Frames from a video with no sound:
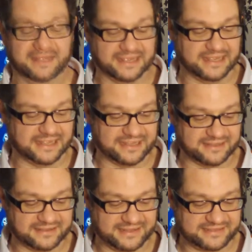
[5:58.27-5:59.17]

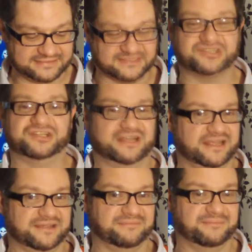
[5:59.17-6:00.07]
It's a
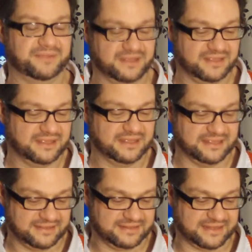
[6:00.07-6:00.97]
shame.
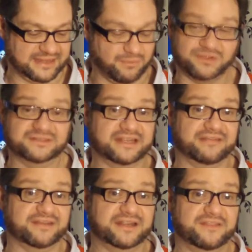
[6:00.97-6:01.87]
He wasn't
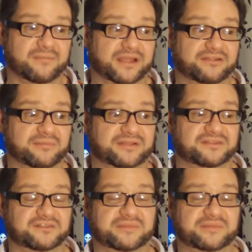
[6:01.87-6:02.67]
even in the Micromasters